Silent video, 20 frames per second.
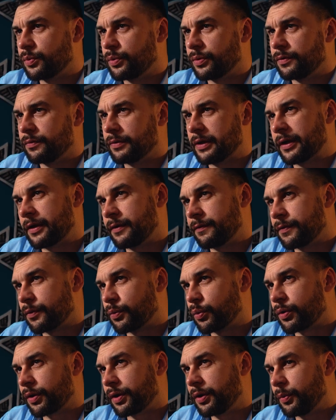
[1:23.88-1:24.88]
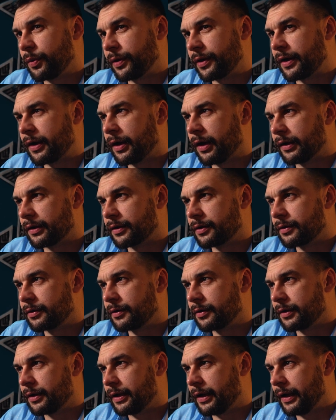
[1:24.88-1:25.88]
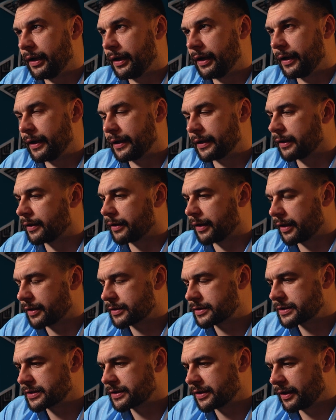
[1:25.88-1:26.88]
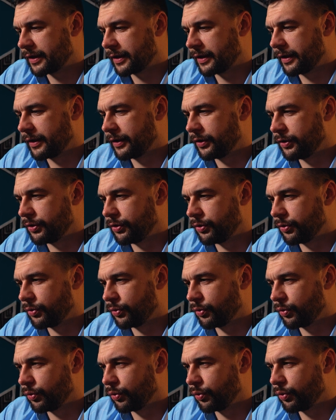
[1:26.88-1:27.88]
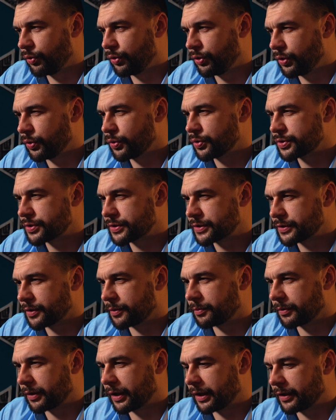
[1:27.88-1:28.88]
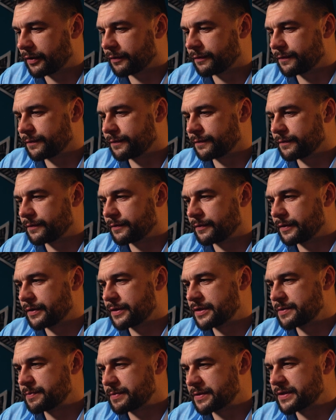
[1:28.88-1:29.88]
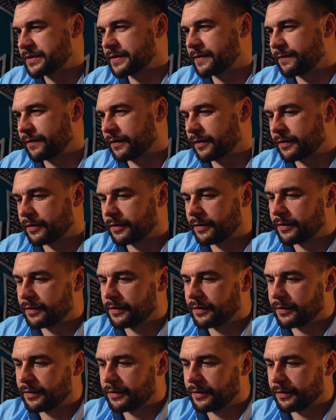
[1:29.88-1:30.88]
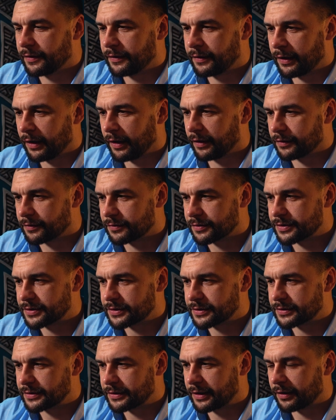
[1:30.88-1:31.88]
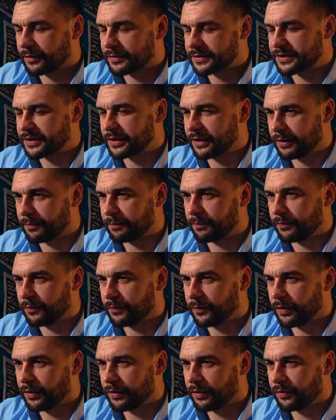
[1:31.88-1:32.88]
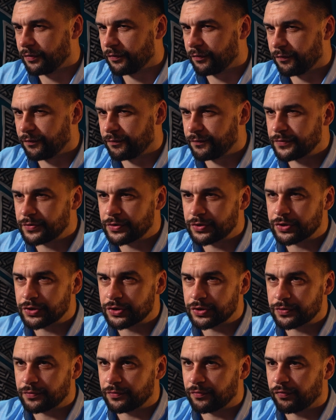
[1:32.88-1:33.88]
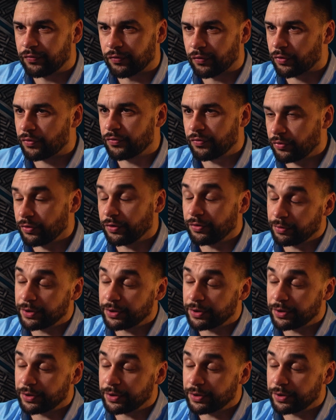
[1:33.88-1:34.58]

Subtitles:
like, if you're working with color and LUTs, you use some kind of specific color scheme for a